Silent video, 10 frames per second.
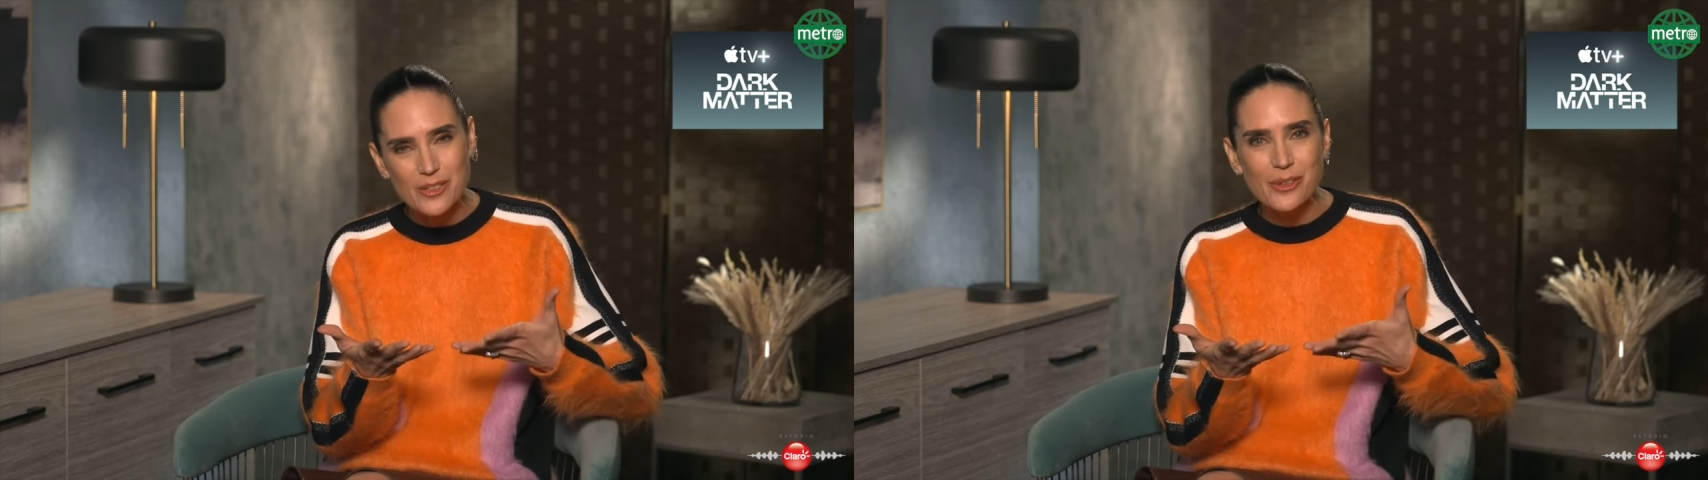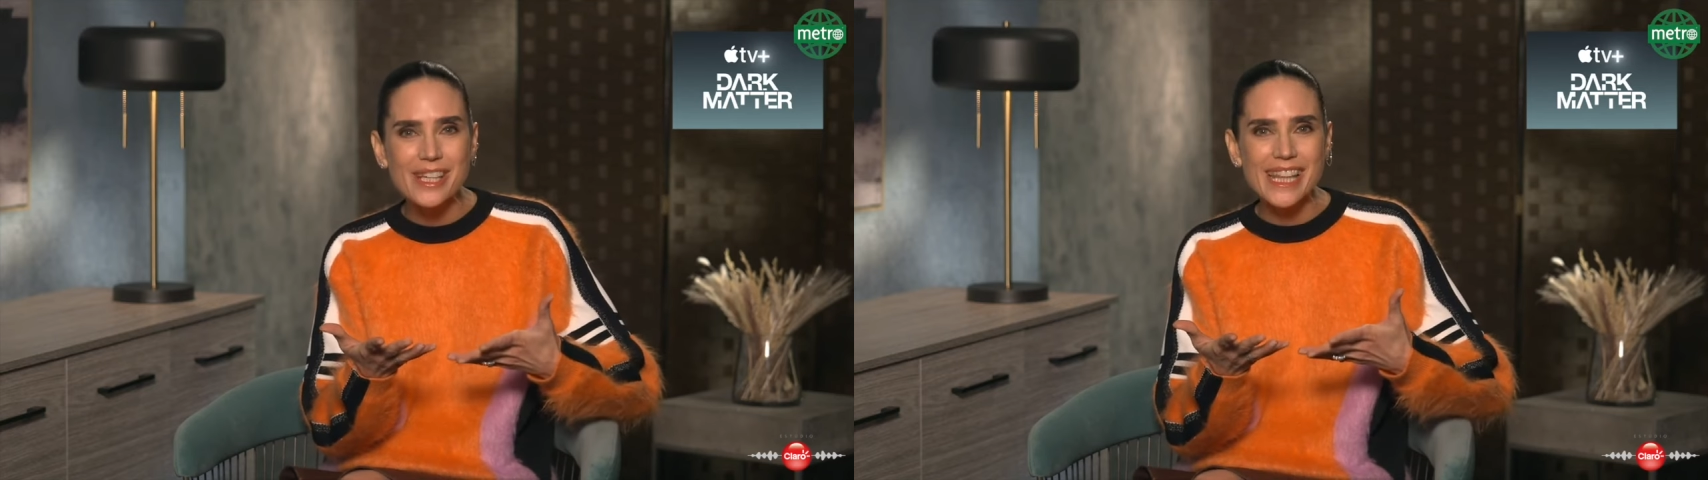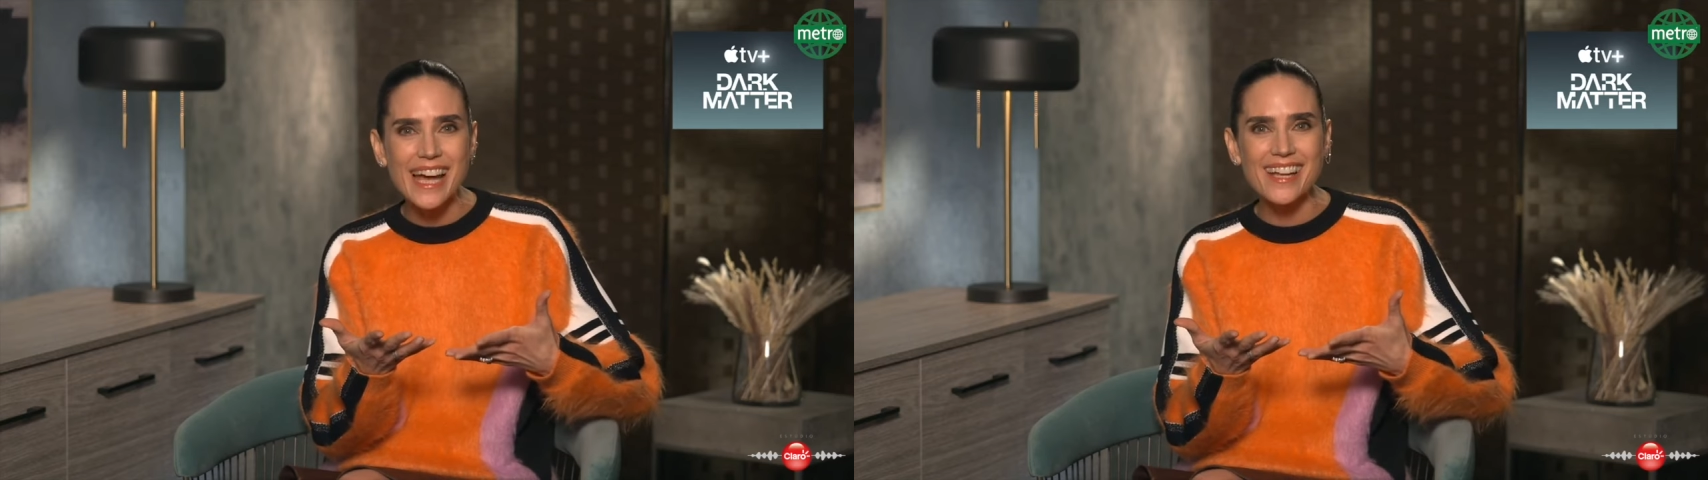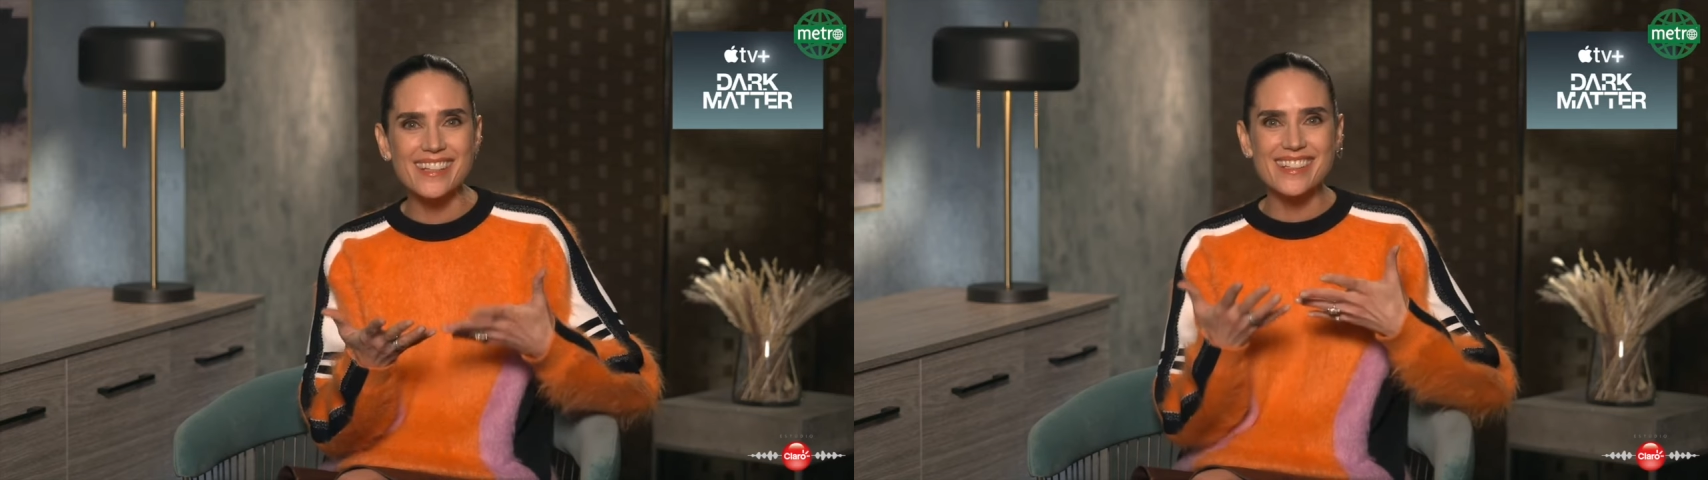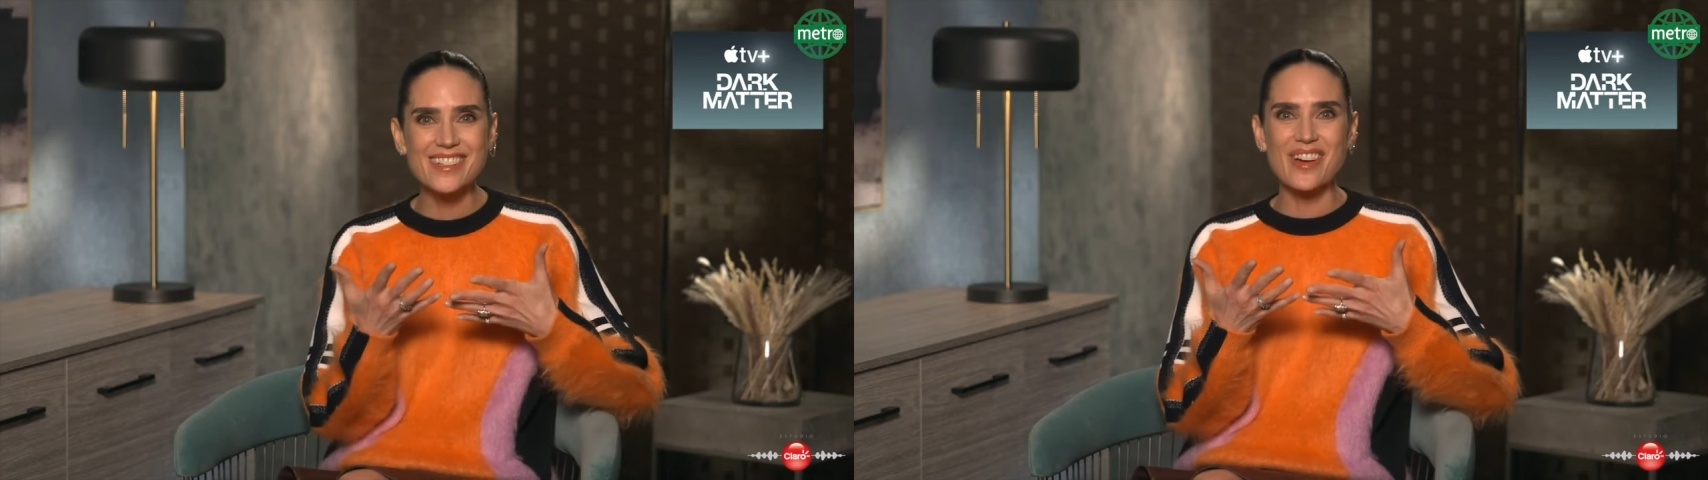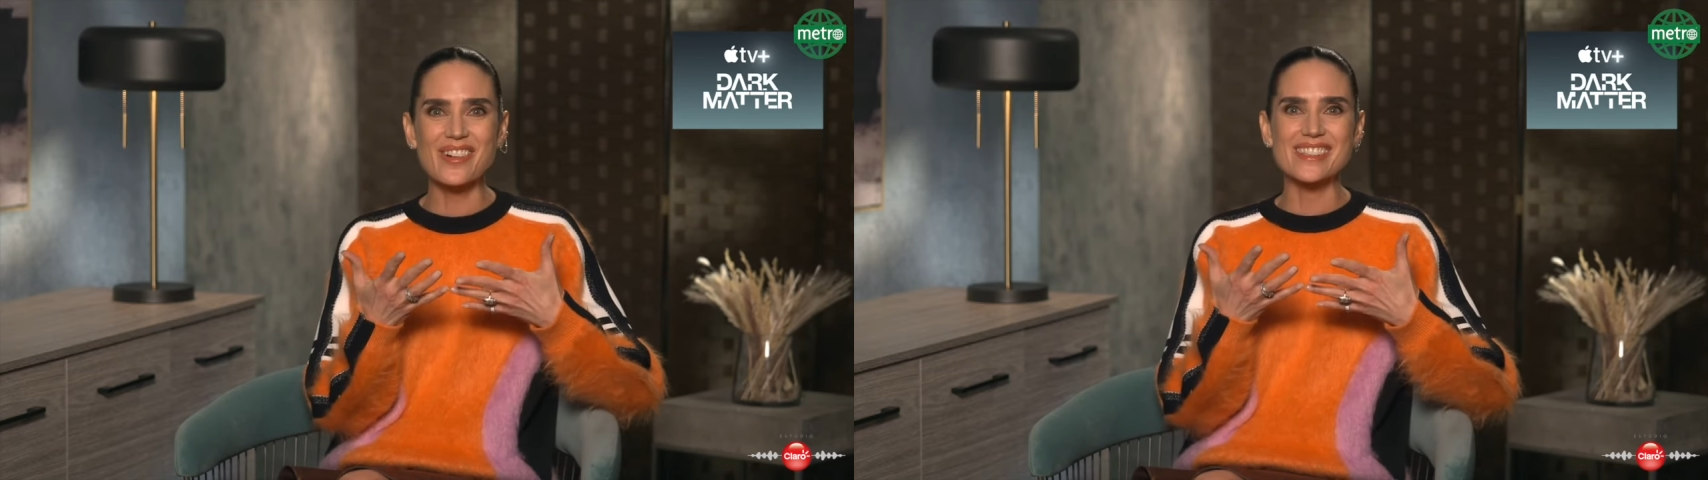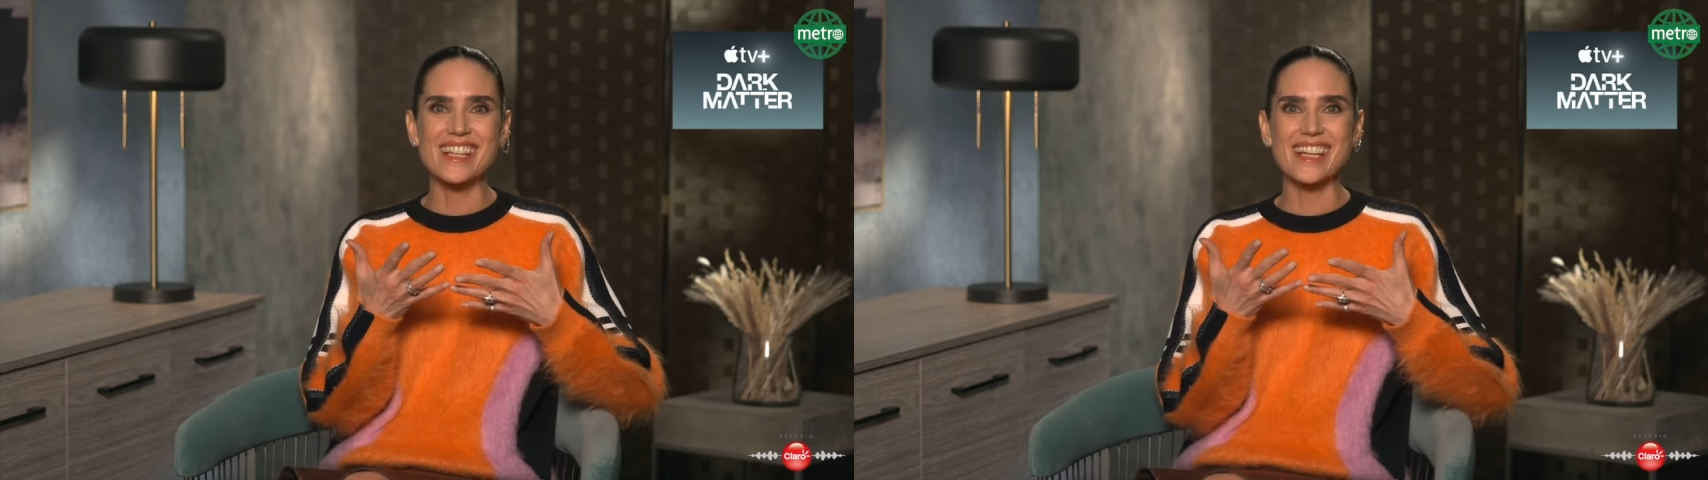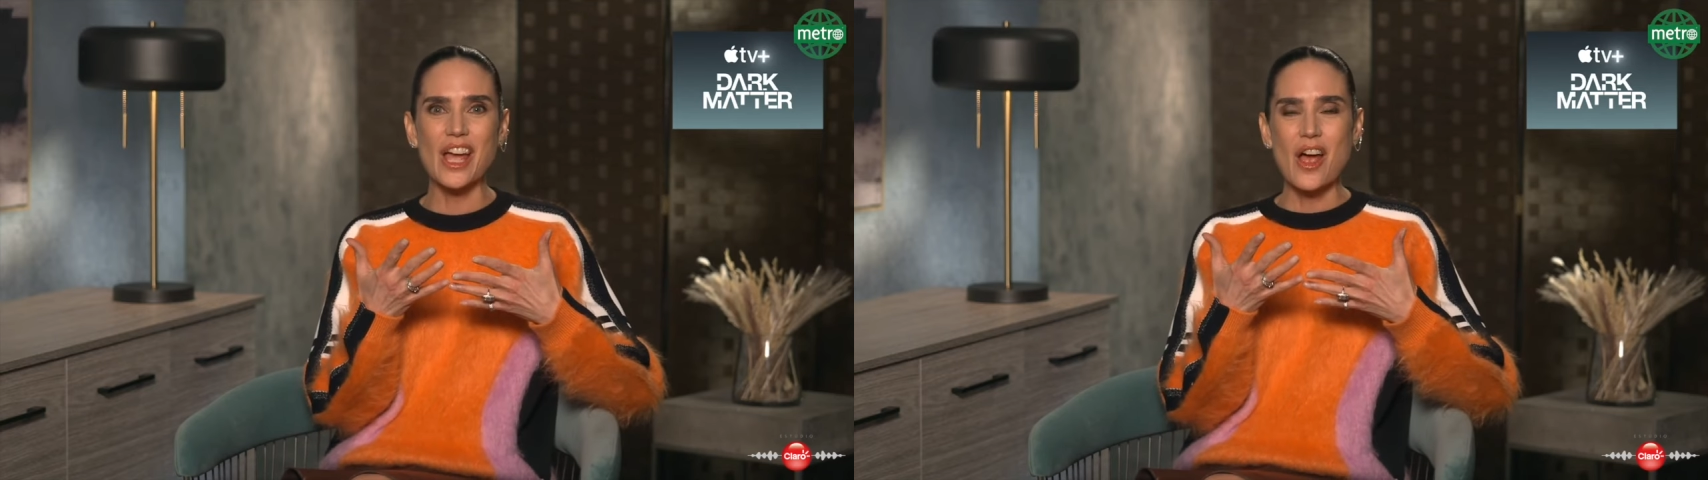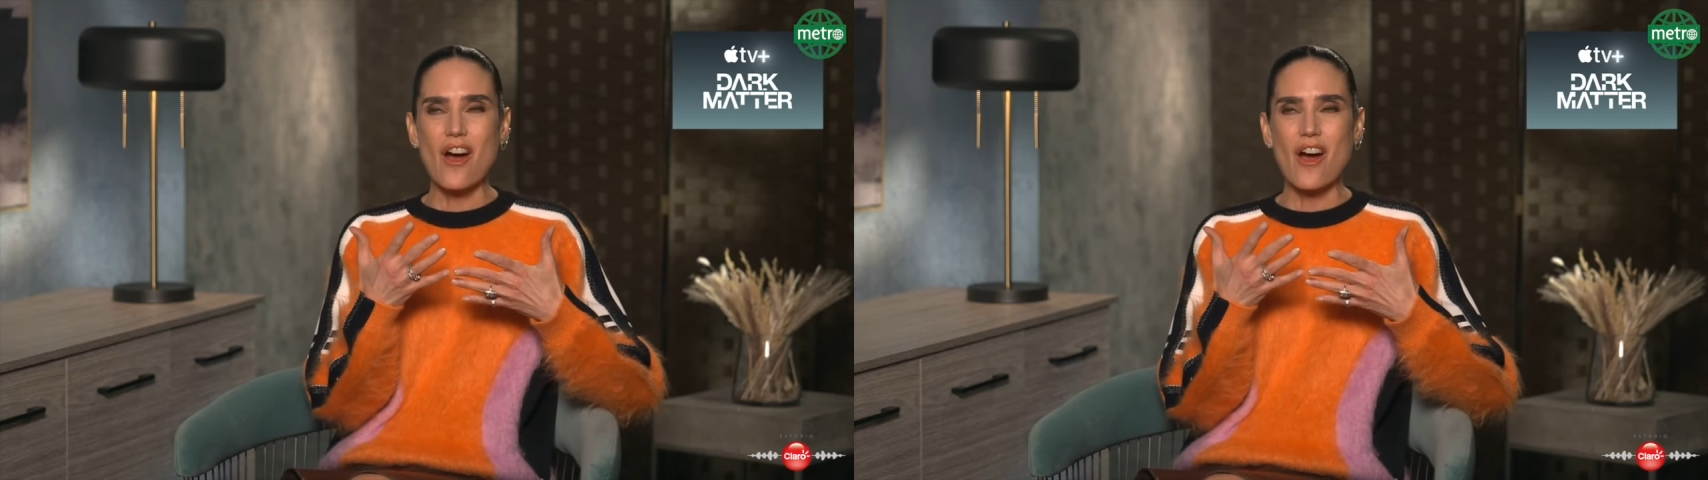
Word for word: doing that you know it's like